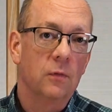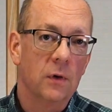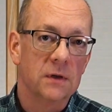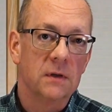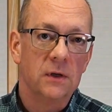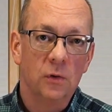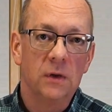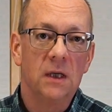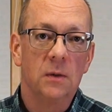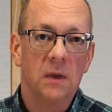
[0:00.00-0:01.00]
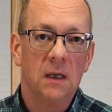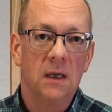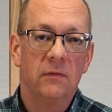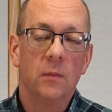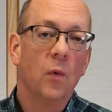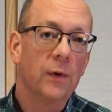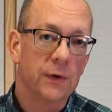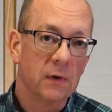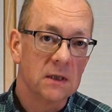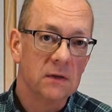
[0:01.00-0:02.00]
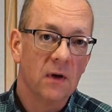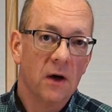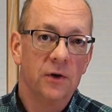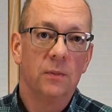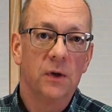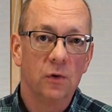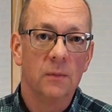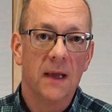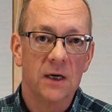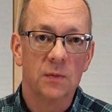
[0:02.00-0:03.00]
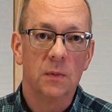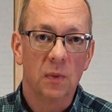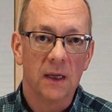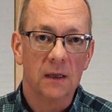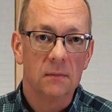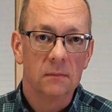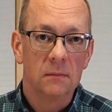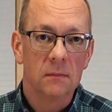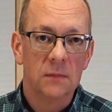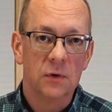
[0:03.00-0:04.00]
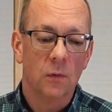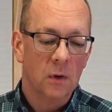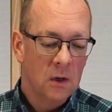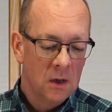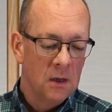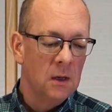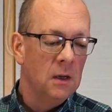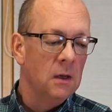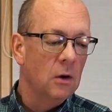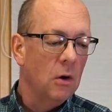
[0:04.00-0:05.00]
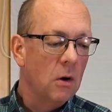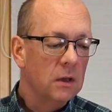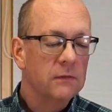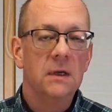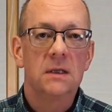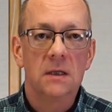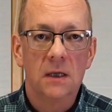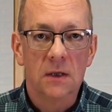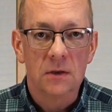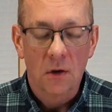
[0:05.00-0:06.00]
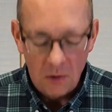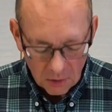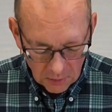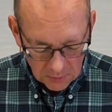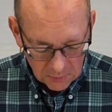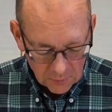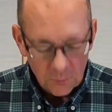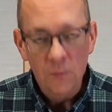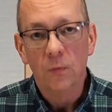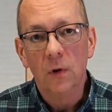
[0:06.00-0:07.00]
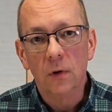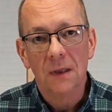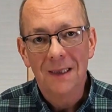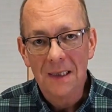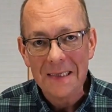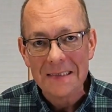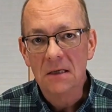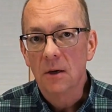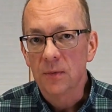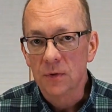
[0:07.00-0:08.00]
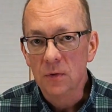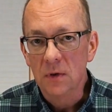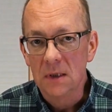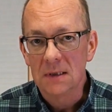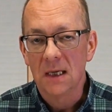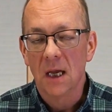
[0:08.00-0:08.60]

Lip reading: course, you'll need to be even more aggressive on your manure management plan. So all of these things are real easy opportunities to